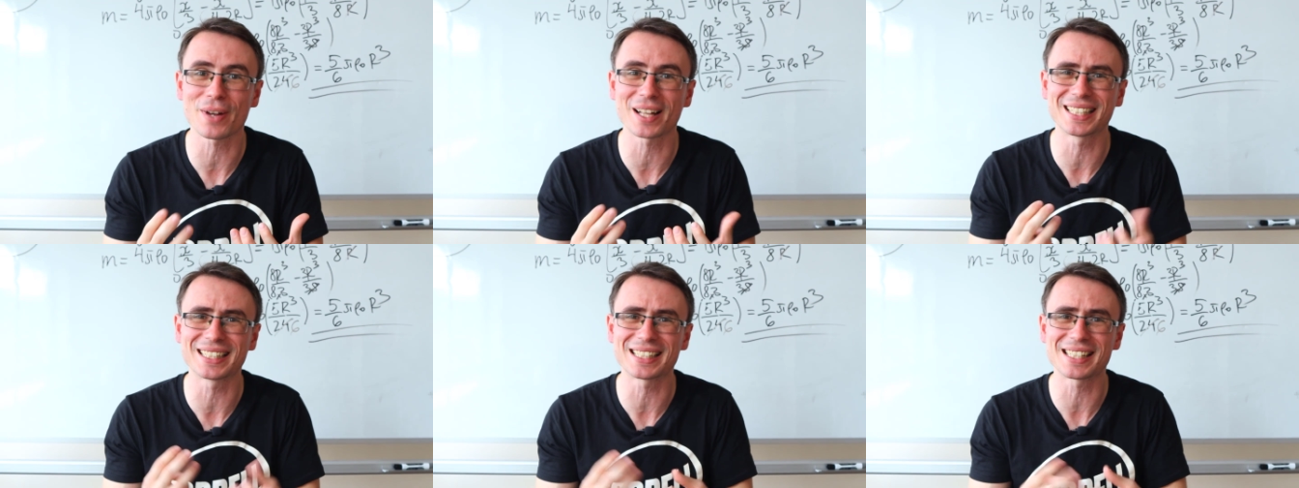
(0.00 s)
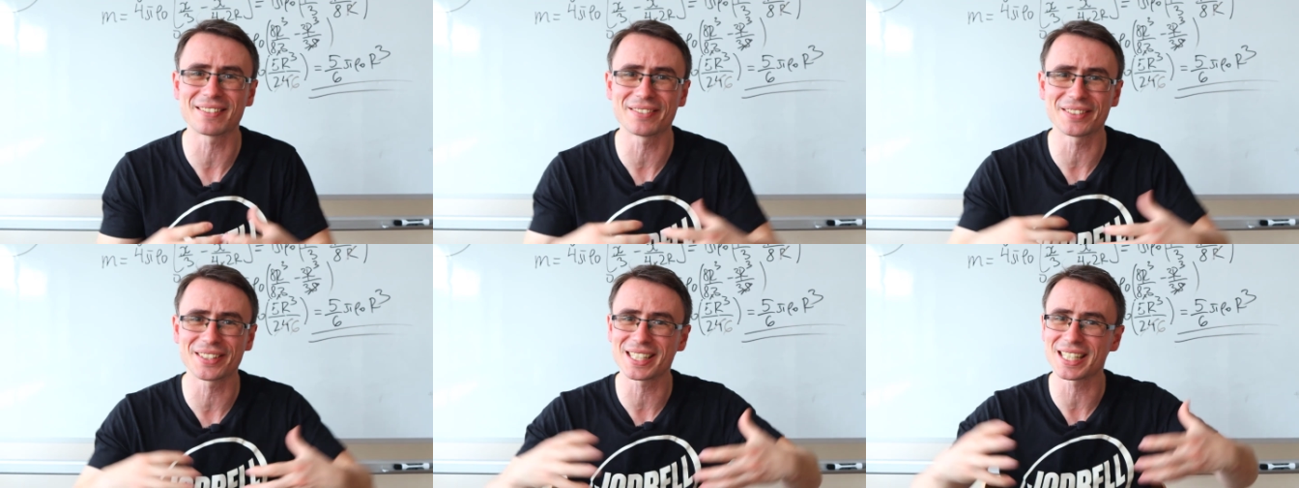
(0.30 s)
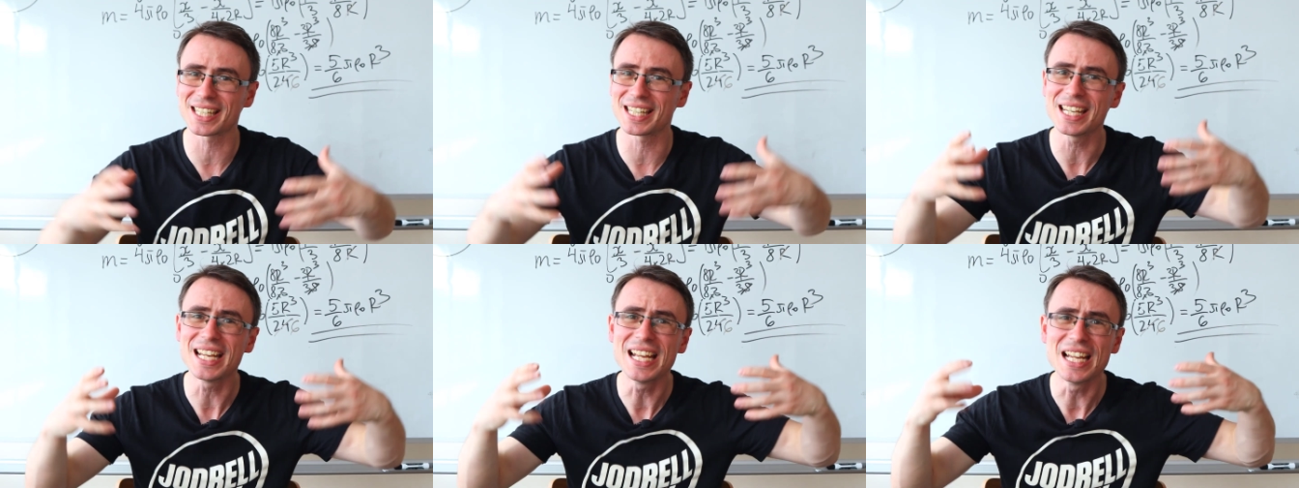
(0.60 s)

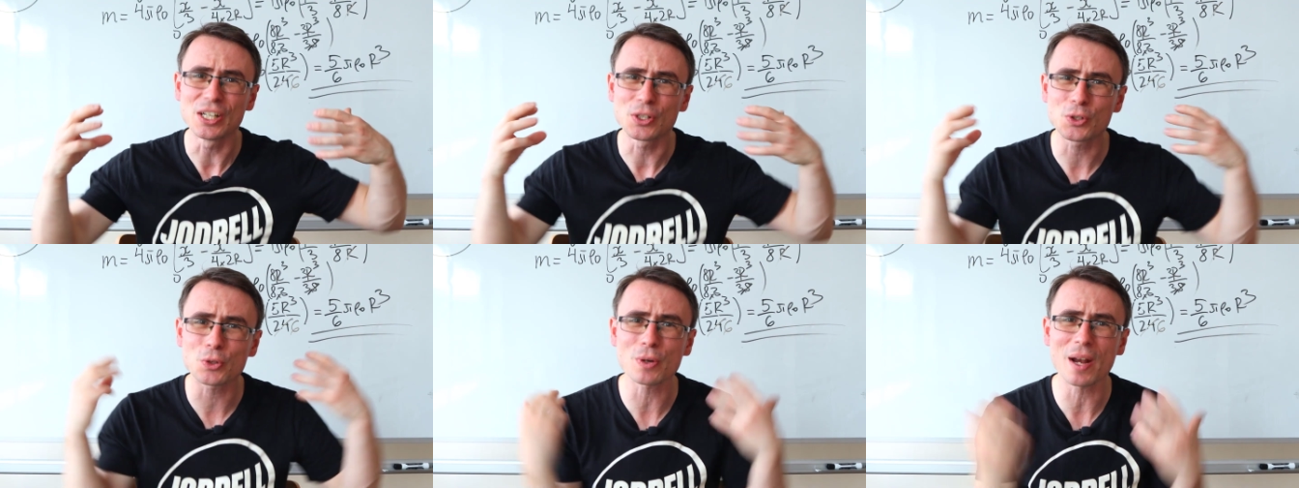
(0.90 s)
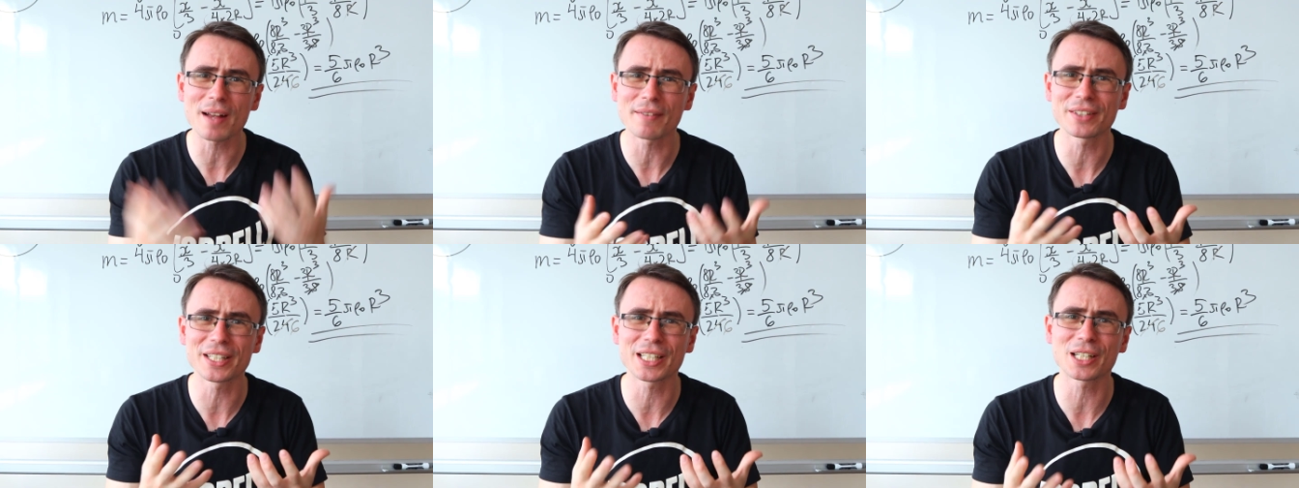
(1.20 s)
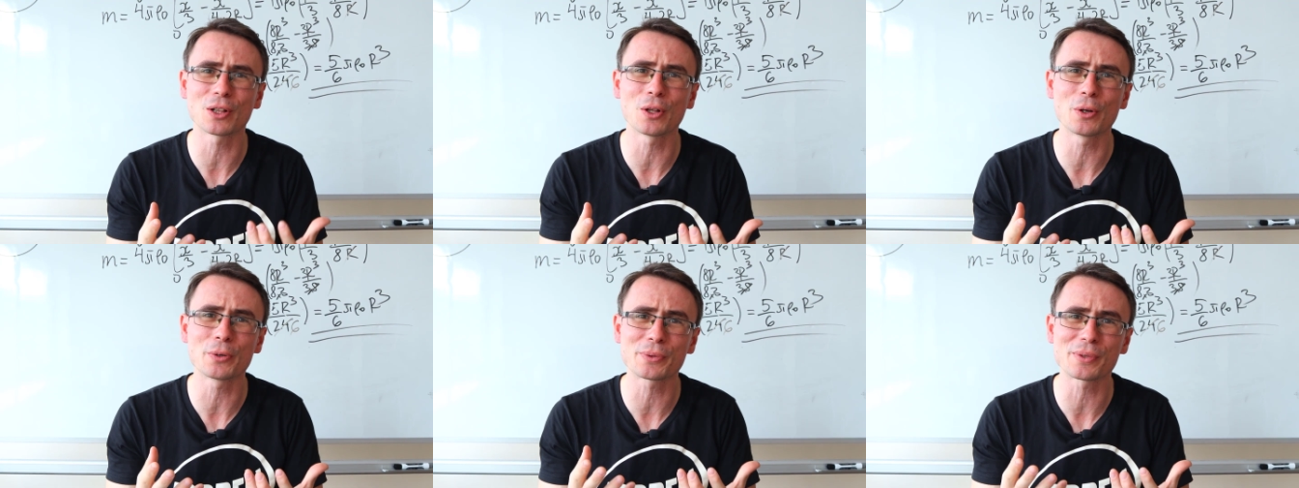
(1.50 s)
relativity, traveling
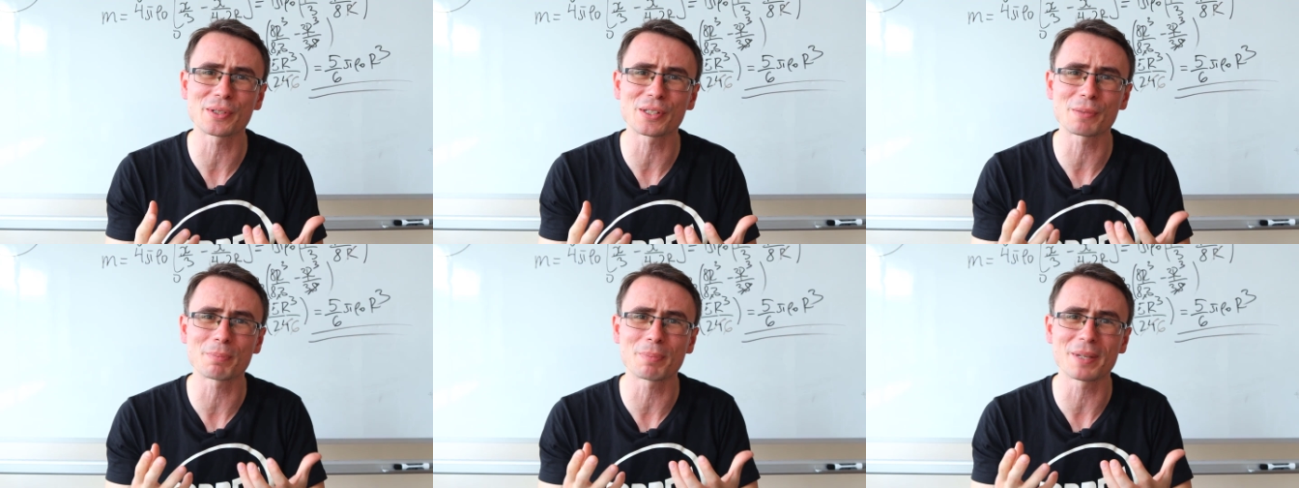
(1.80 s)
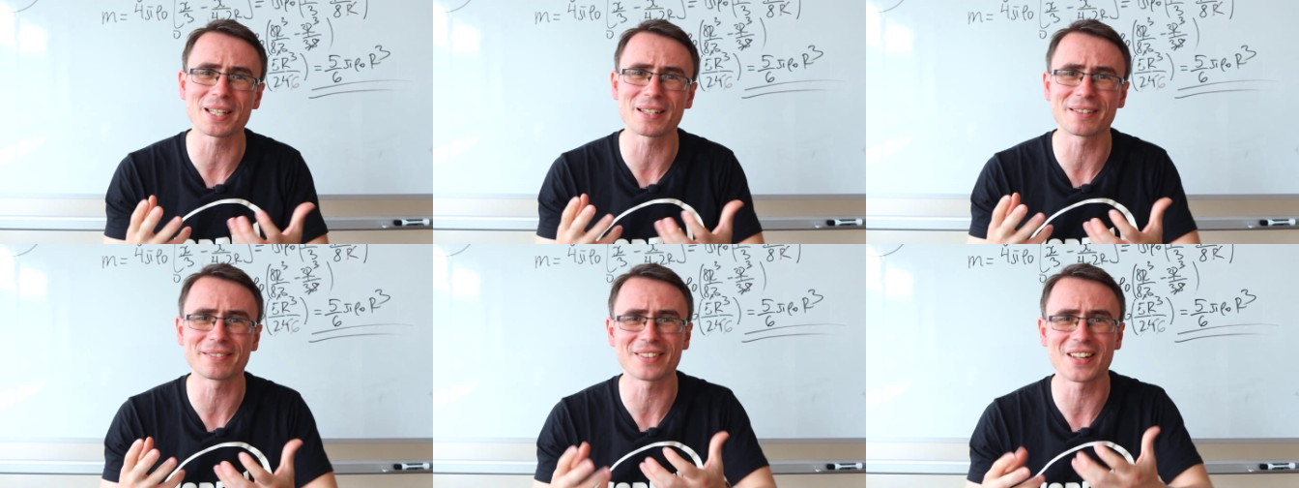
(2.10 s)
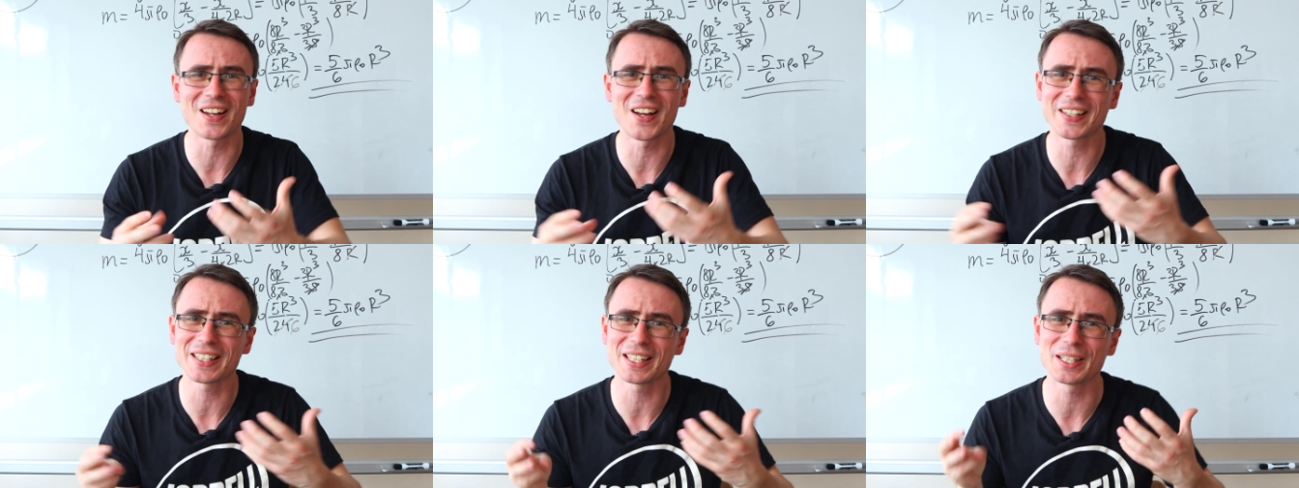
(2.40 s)
close to the speed of
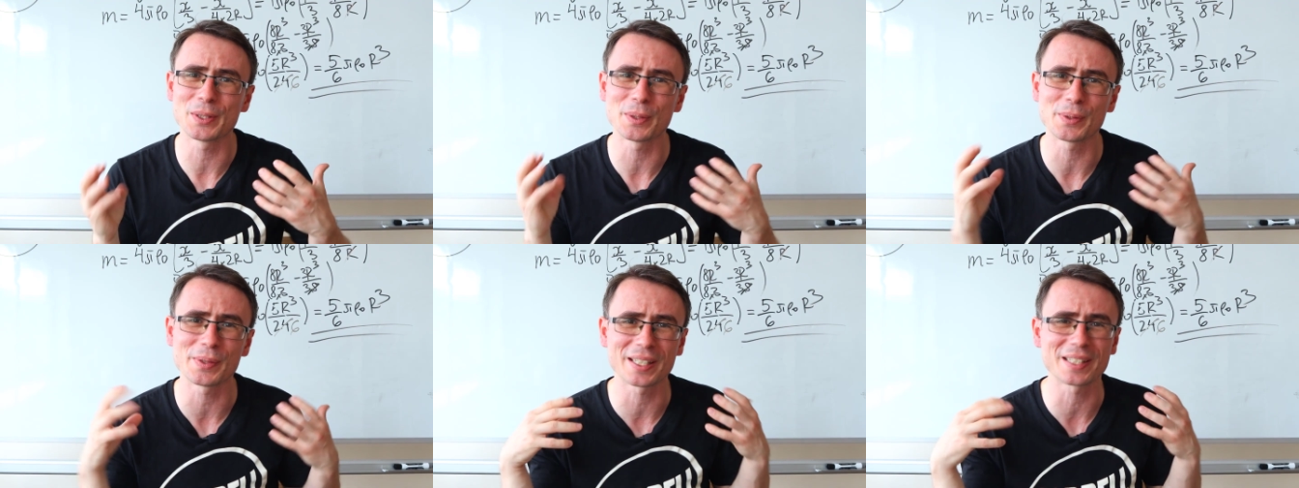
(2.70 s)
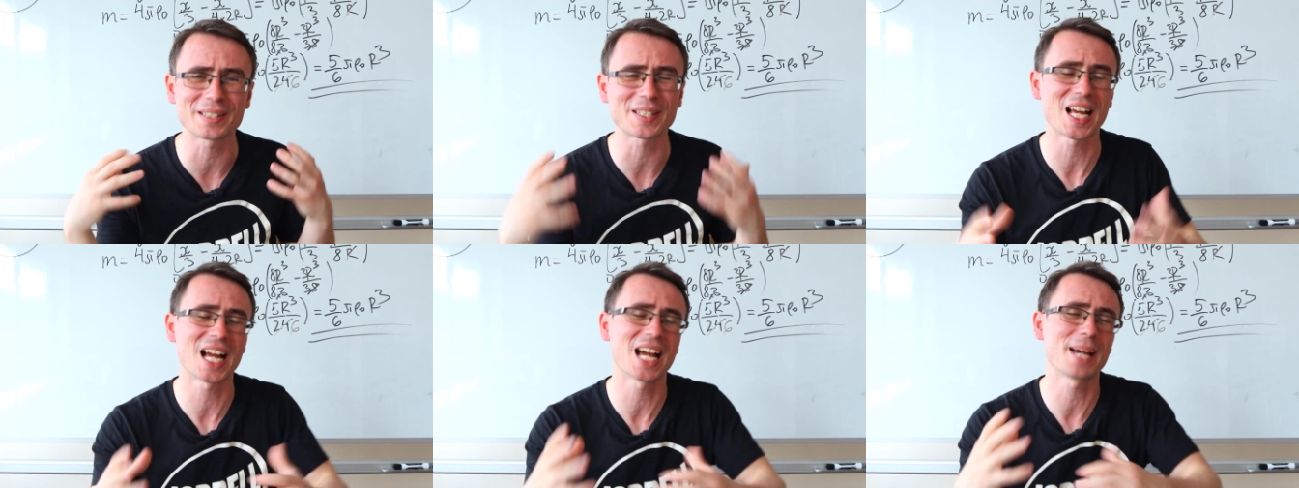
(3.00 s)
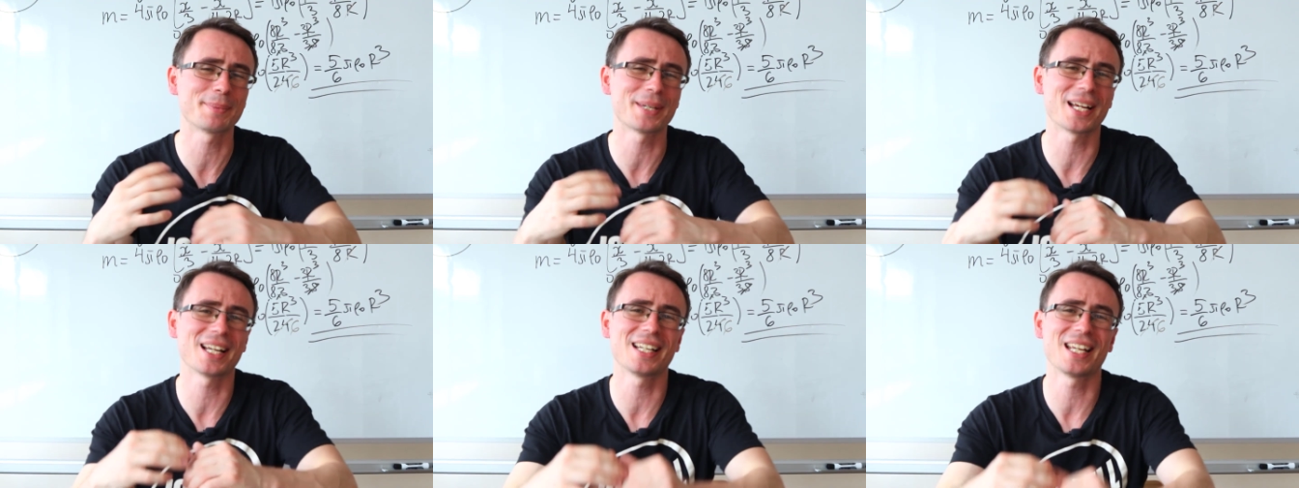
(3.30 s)
light and using
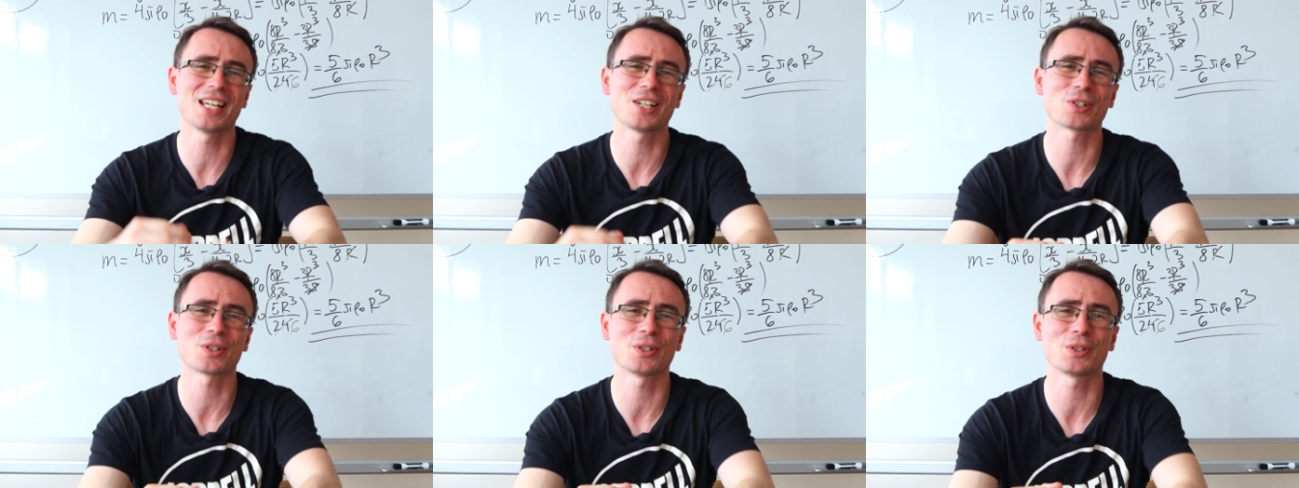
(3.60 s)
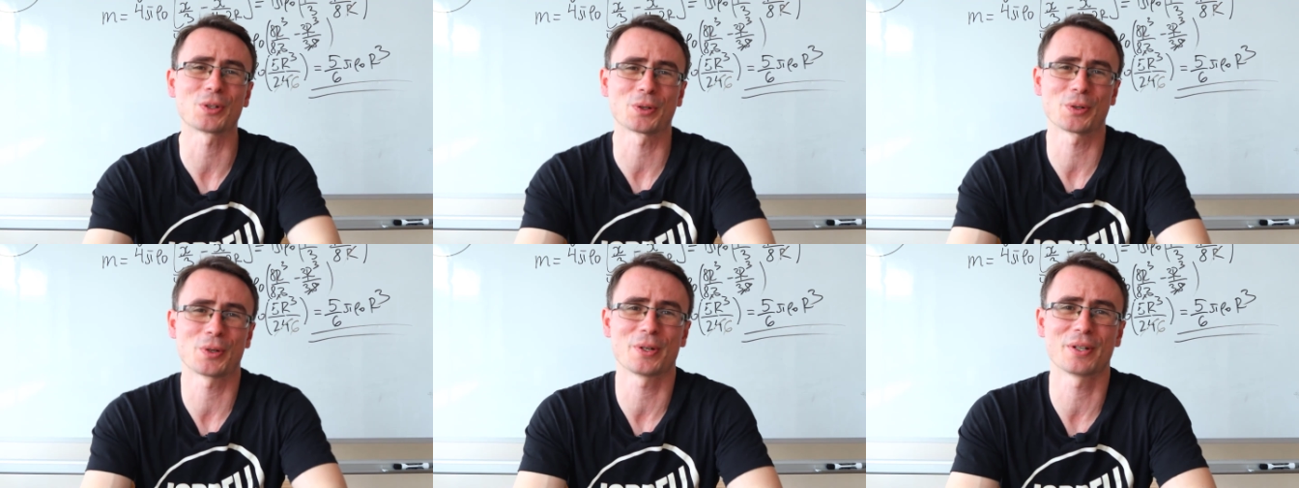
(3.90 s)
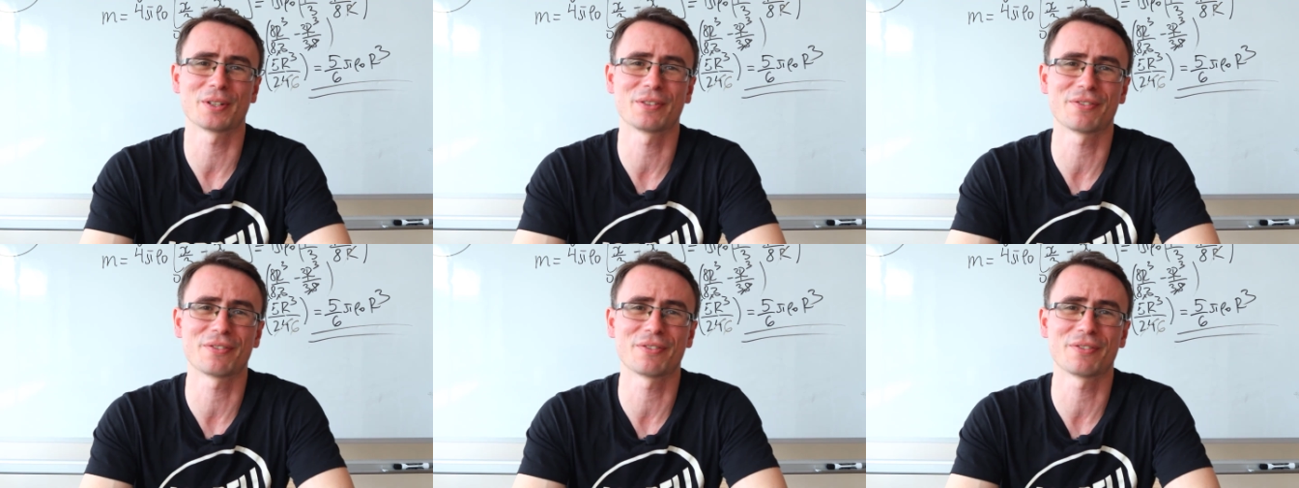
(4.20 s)
time dilation to your